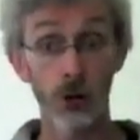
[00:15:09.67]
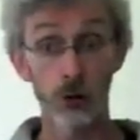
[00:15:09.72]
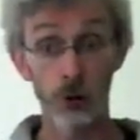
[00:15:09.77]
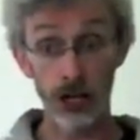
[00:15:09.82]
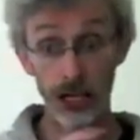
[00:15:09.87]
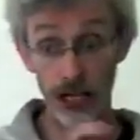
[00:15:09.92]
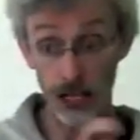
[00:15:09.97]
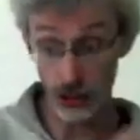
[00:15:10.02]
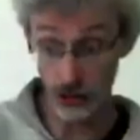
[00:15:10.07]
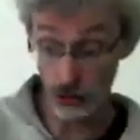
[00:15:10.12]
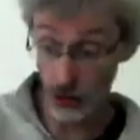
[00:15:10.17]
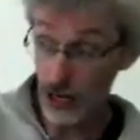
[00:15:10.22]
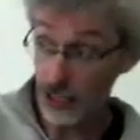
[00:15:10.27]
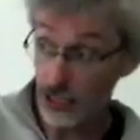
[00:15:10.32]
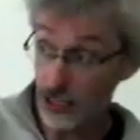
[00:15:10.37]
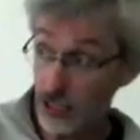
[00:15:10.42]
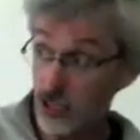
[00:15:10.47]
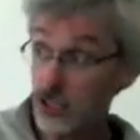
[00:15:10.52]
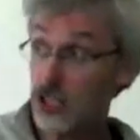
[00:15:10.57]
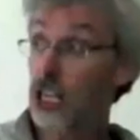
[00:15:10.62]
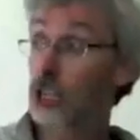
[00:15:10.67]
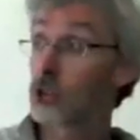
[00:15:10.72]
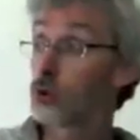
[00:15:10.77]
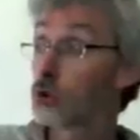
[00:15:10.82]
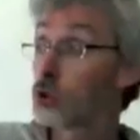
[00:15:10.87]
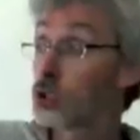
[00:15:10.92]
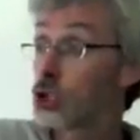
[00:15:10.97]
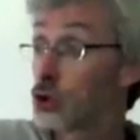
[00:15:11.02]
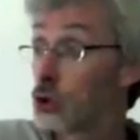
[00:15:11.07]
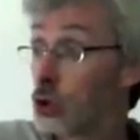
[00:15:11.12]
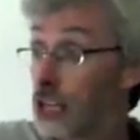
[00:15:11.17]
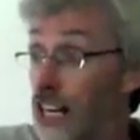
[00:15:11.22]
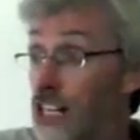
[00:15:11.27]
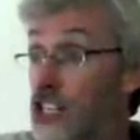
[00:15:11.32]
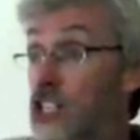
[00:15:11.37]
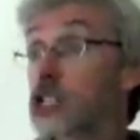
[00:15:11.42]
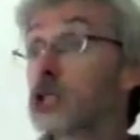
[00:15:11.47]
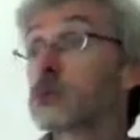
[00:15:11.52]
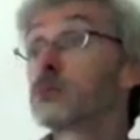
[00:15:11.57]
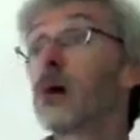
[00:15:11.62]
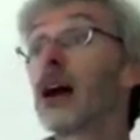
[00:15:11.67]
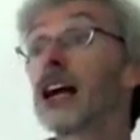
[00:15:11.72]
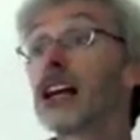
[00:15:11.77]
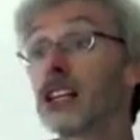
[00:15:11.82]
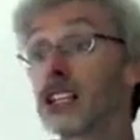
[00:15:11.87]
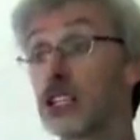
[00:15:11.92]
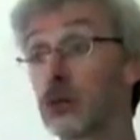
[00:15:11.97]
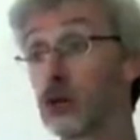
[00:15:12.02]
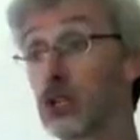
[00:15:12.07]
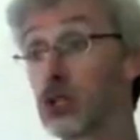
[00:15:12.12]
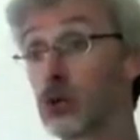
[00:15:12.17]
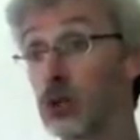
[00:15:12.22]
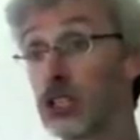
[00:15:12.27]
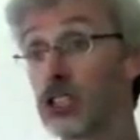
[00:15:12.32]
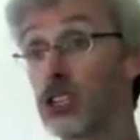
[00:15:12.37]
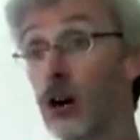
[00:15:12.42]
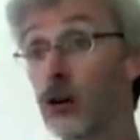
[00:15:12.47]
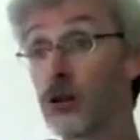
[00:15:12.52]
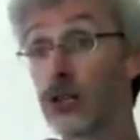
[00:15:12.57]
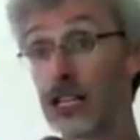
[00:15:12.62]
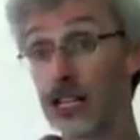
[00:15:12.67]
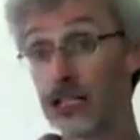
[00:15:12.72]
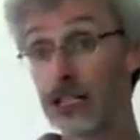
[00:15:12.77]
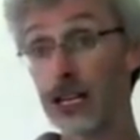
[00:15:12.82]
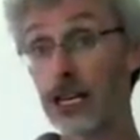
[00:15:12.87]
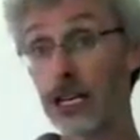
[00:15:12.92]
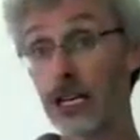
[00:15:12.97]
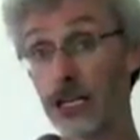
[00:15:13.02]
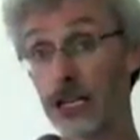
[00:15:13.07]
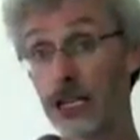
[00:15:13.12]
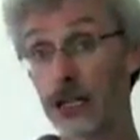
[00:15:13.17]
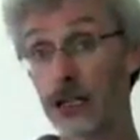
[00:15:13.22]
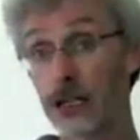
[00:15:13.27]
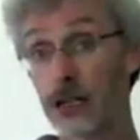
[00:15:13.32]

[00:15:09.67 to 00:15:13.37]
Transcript: We eat grains in order to create space in which we don't need to eat.